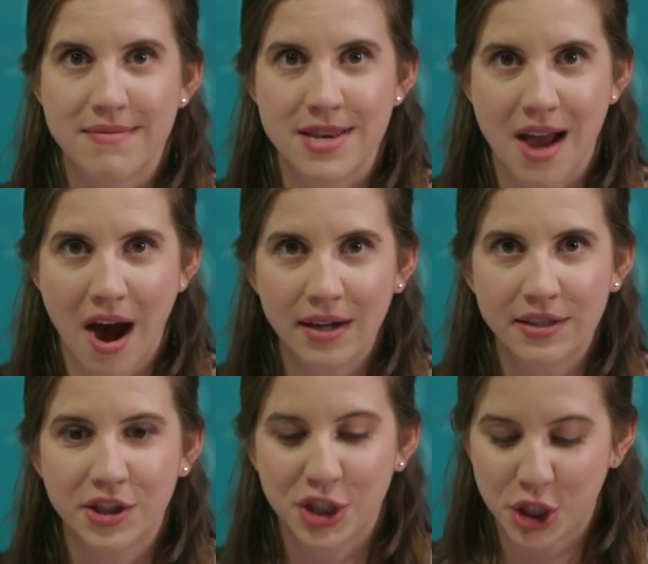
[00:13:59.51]

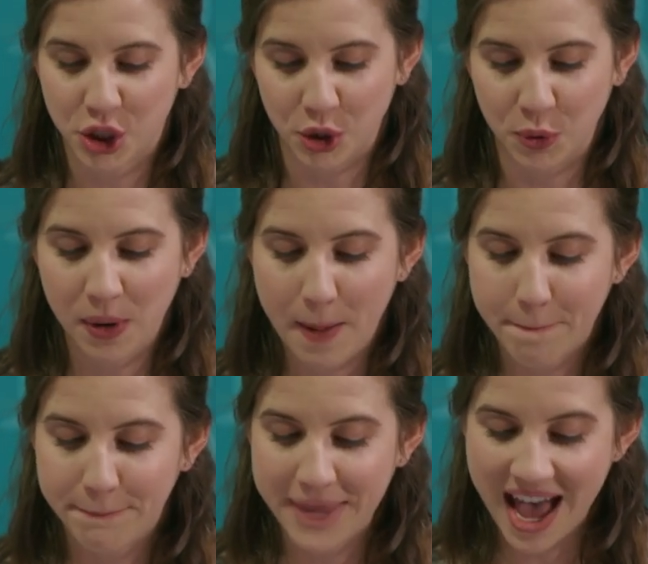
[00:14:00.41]
Not too
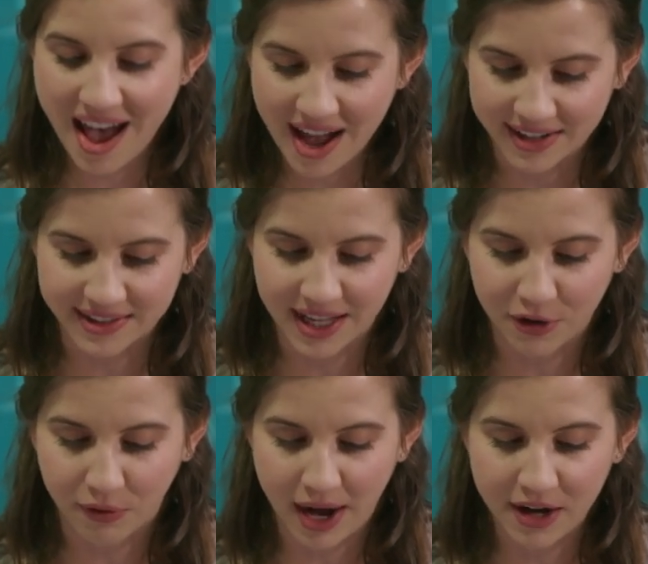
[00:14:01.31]
bad,
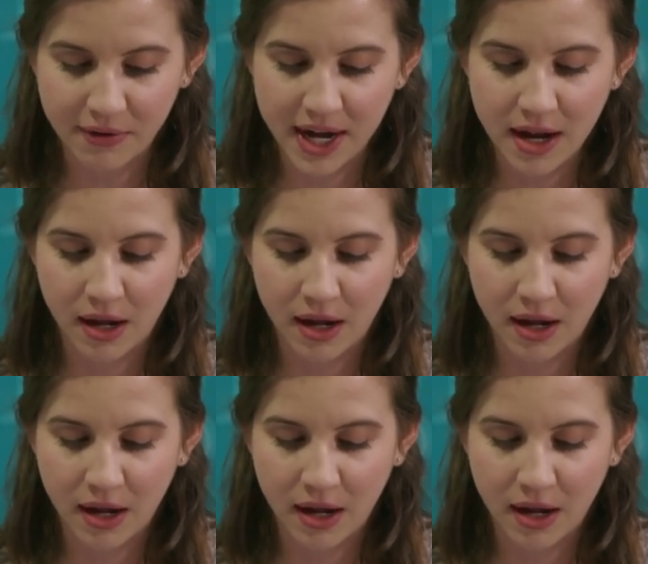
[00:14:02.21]
said Gregory.